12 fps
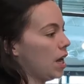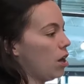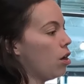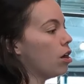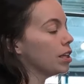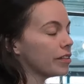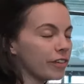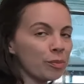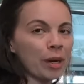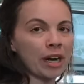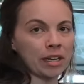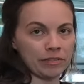all of our
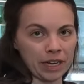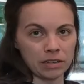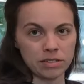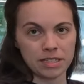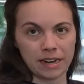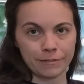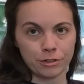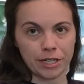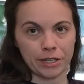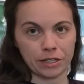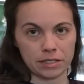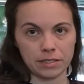back of house staff
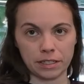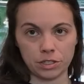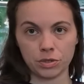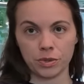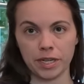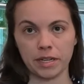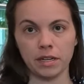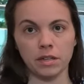trained on sensory.